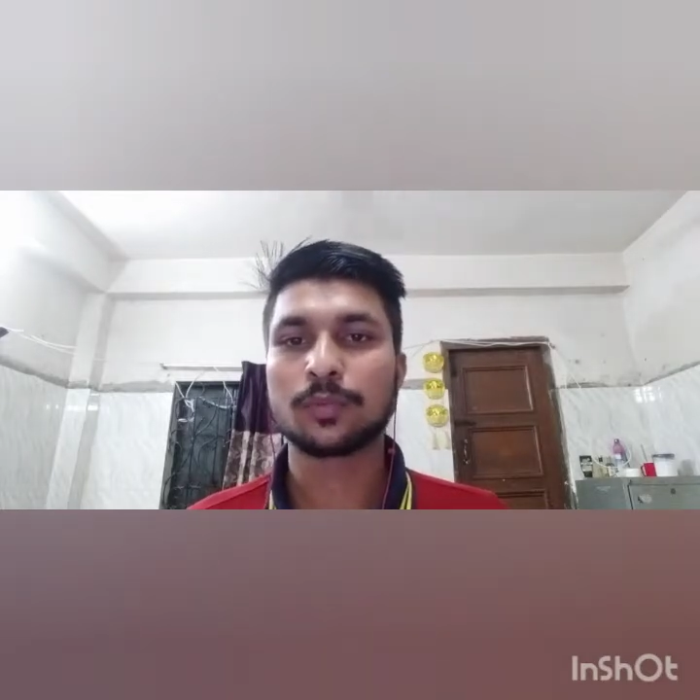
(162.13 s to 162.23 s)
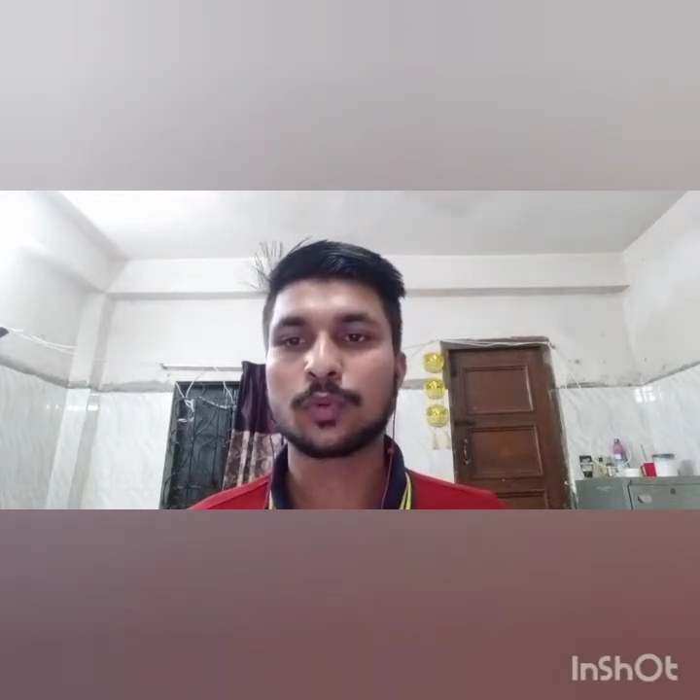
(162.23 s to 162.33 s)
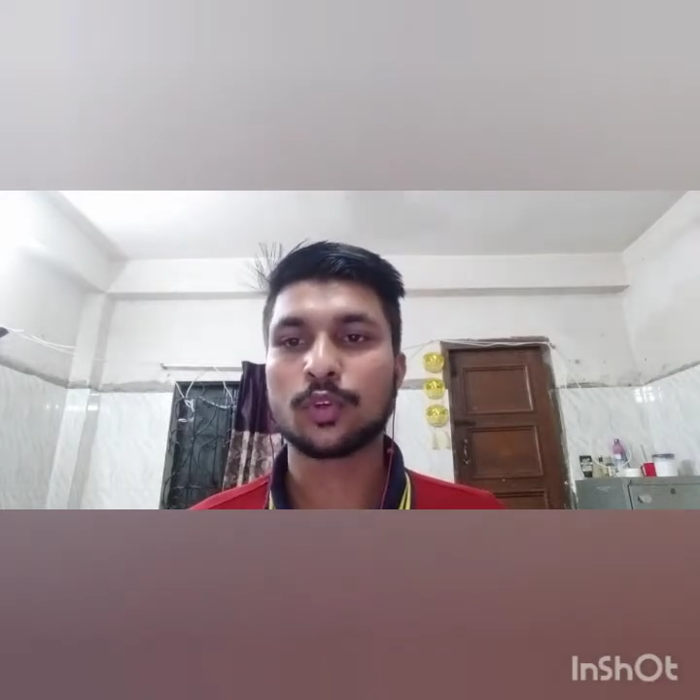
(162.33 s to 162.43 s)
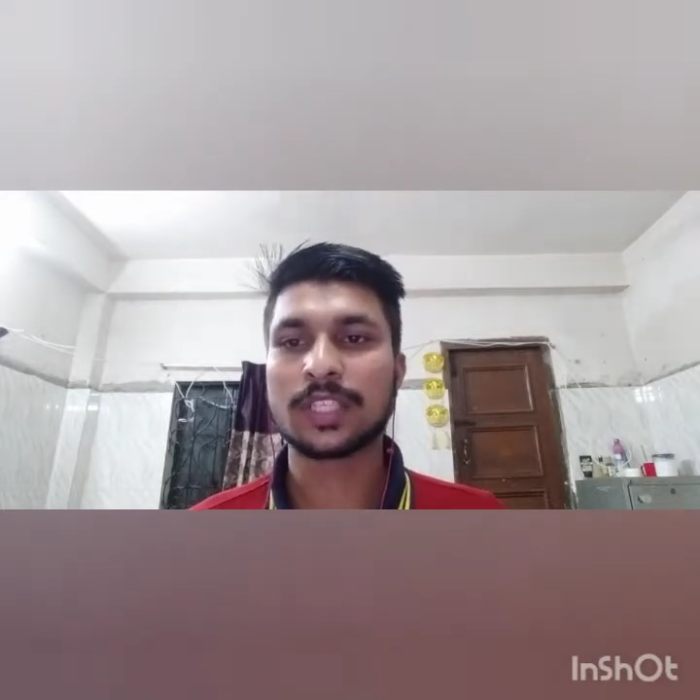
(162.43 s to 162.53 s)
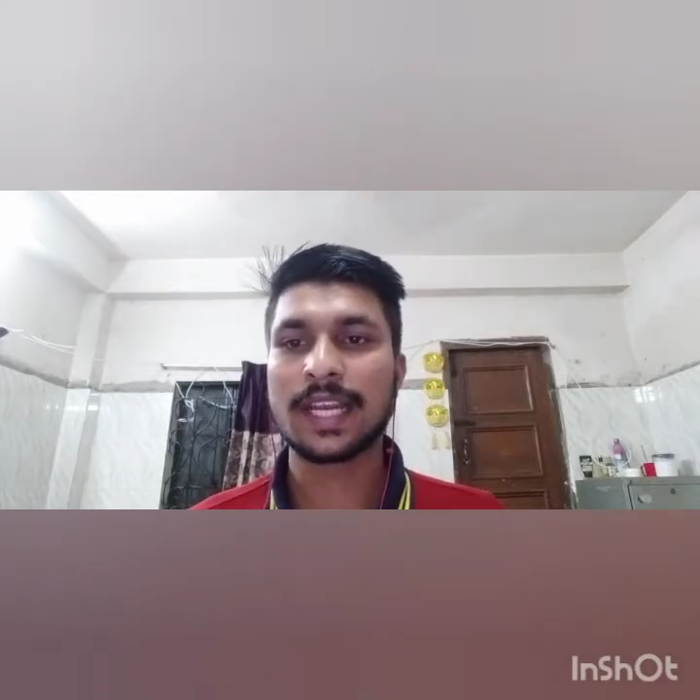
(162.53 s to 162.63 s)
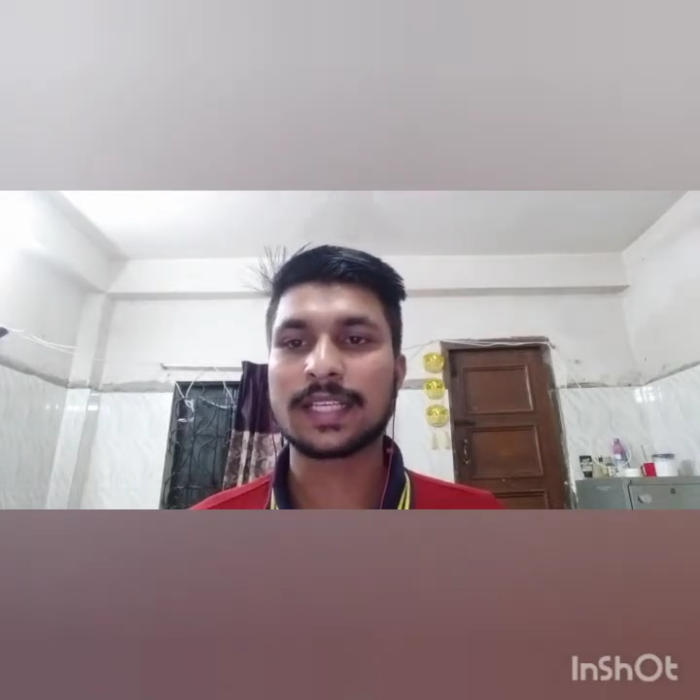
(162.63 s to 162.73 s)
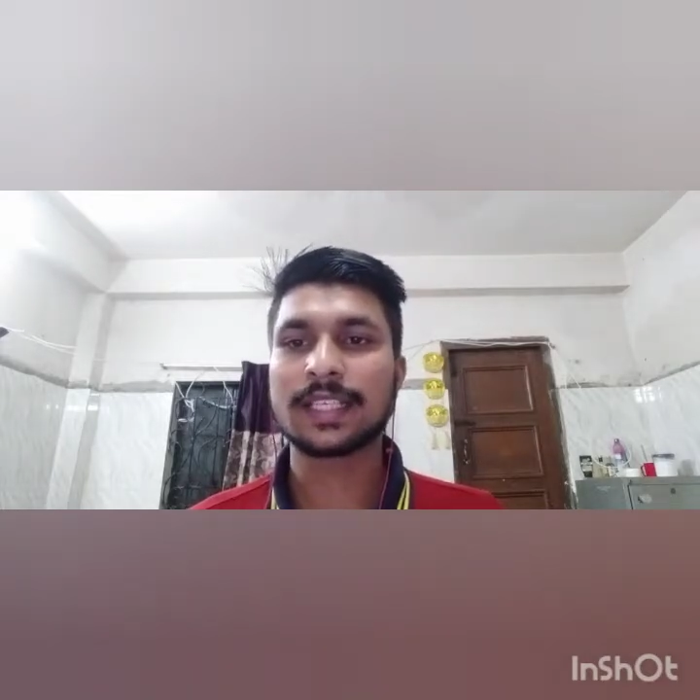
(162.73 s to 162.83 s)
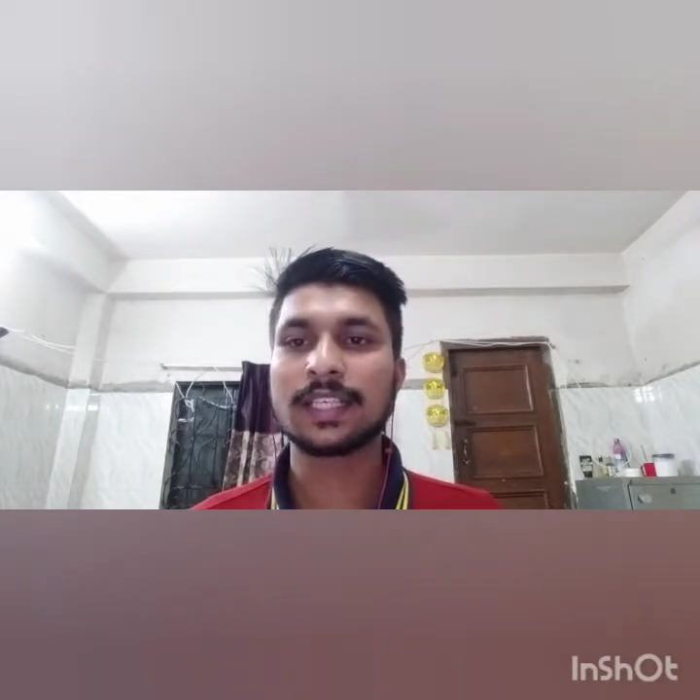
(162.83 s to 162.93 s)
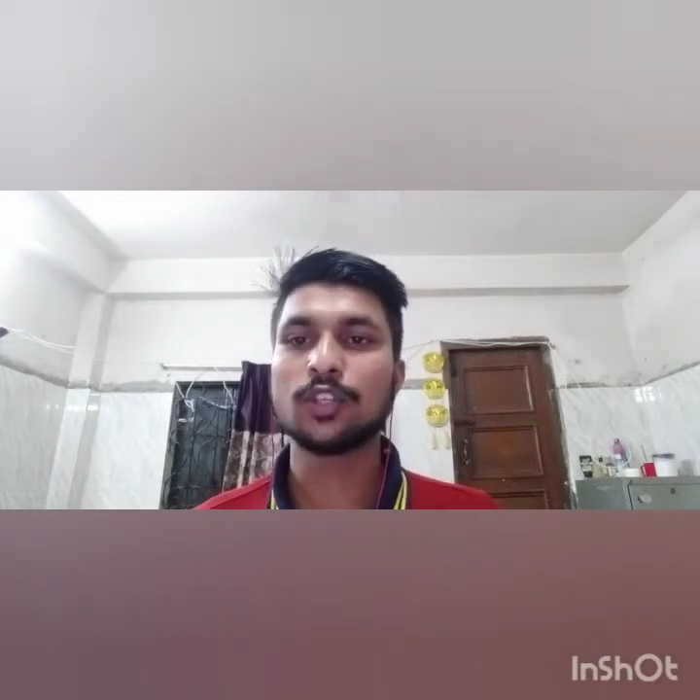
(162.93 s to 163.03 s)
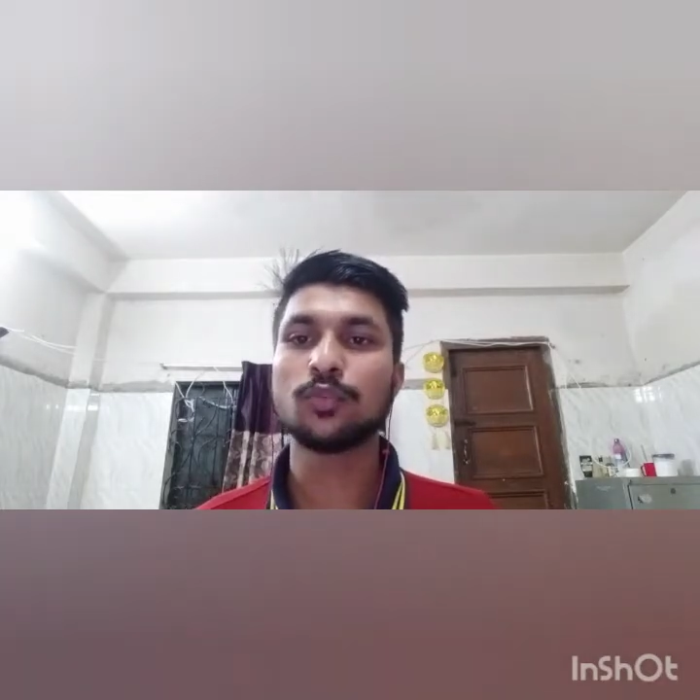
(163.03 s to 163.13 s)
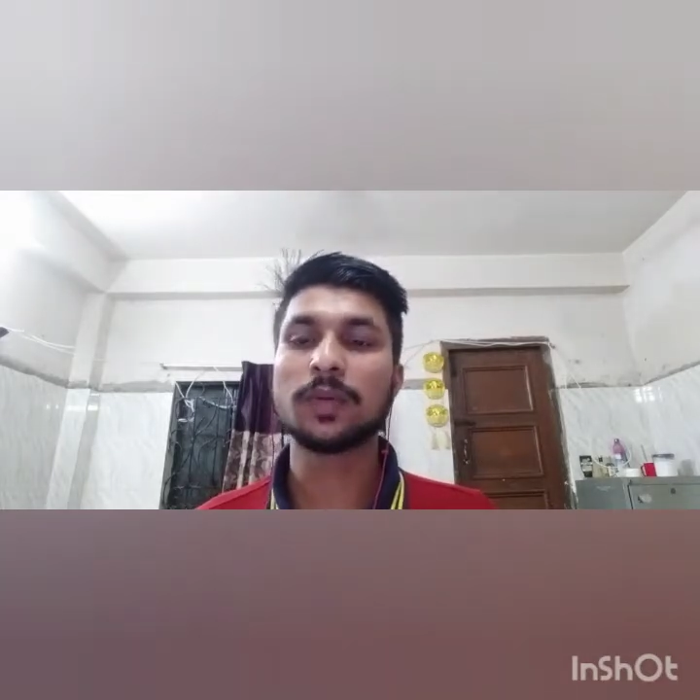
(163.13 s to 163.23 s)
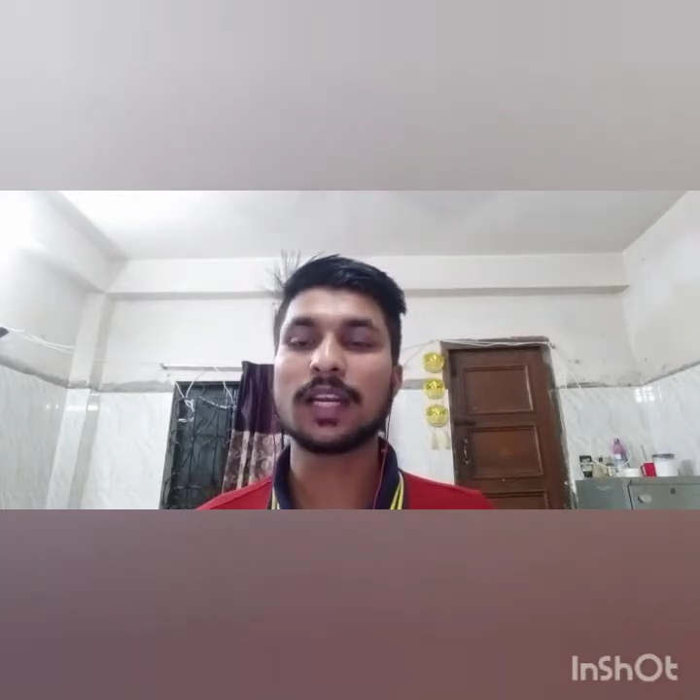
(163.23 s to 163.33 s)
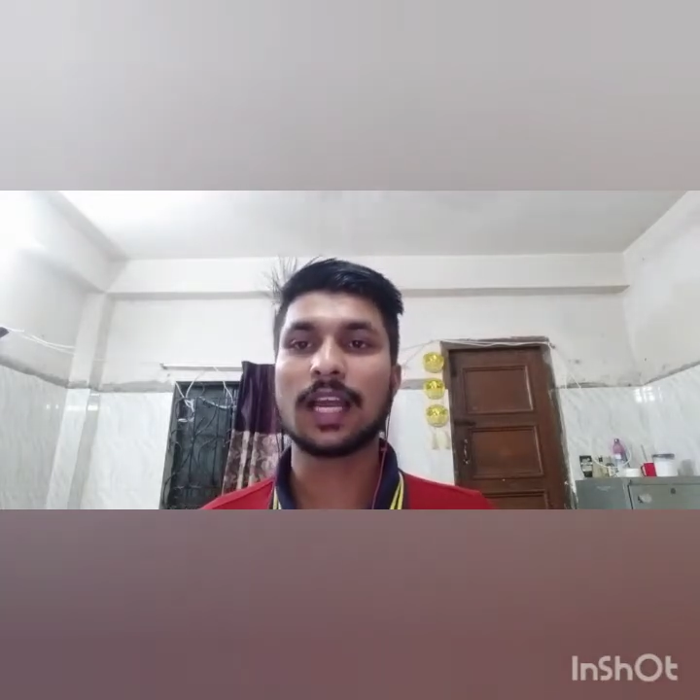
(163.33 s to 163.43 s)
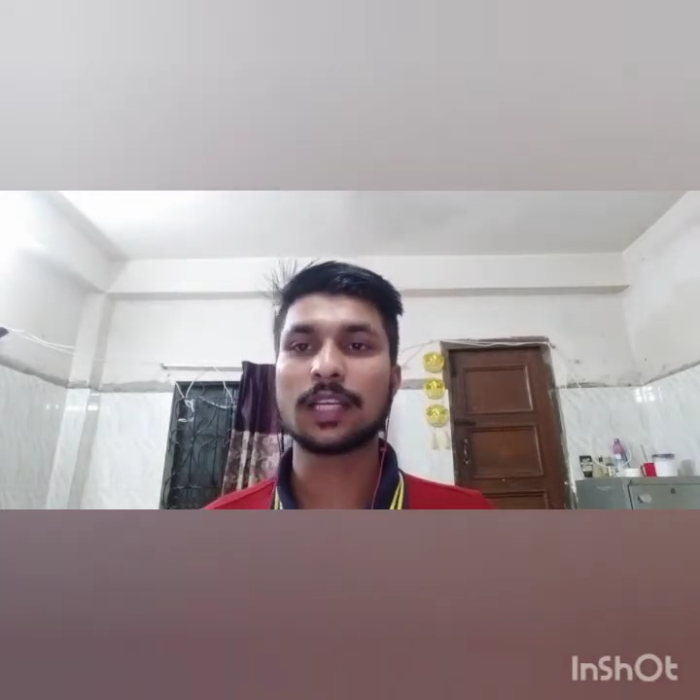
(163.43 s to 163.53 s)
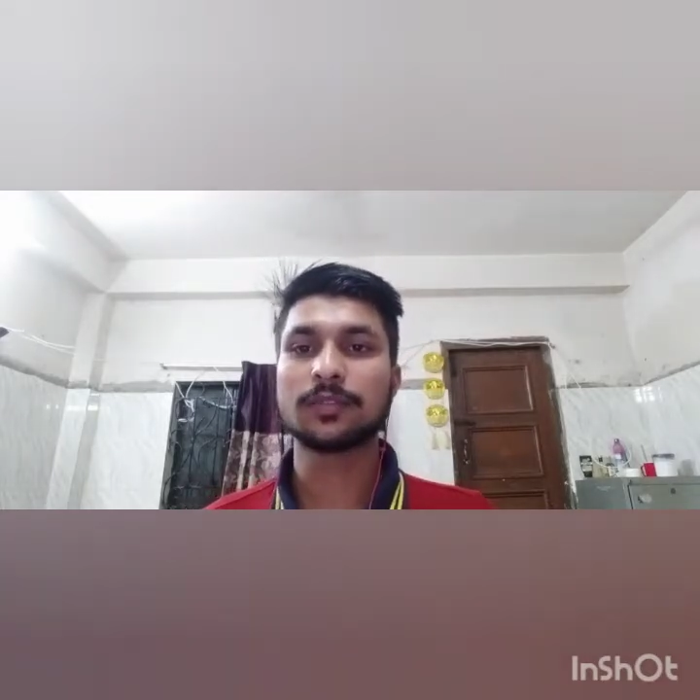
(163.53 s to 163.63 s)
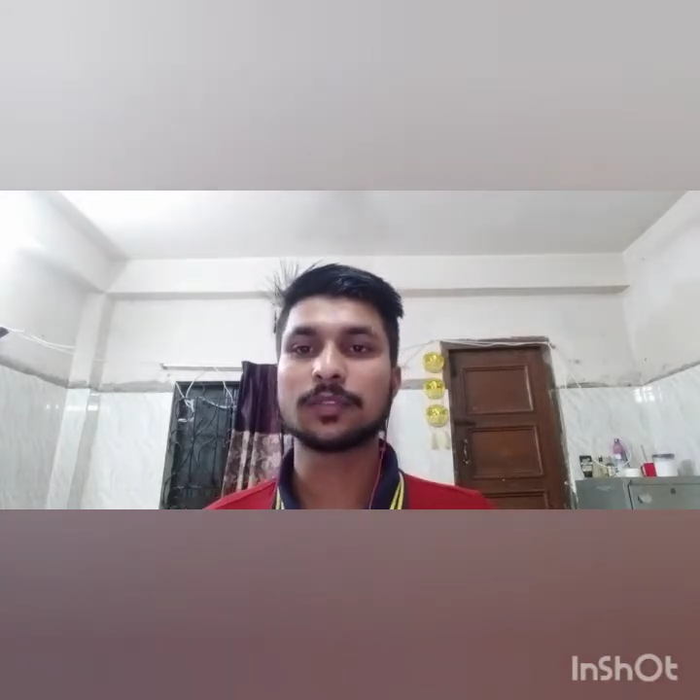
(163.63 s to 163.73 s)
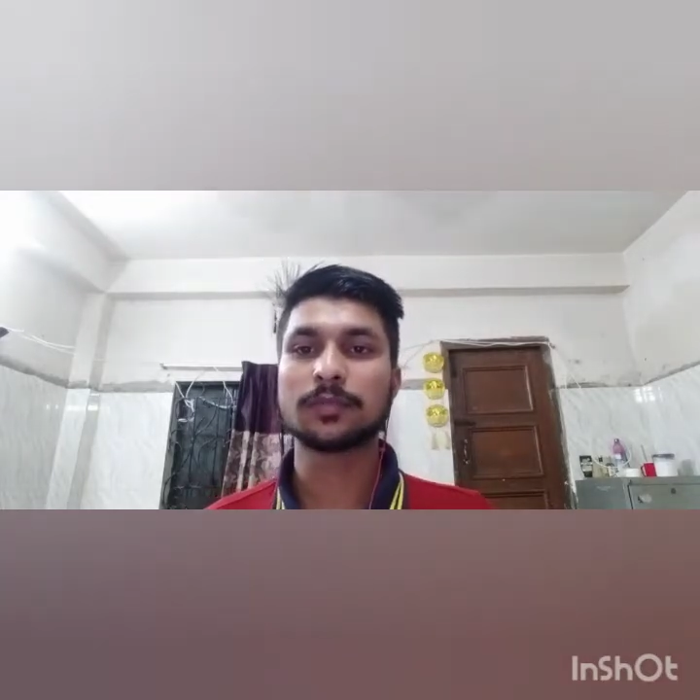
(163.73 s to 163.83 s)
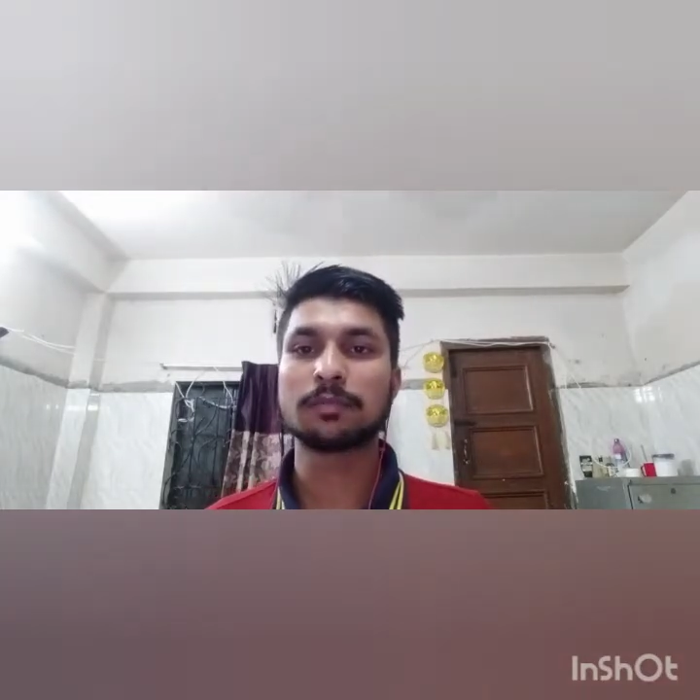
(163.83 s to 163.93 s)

protect human life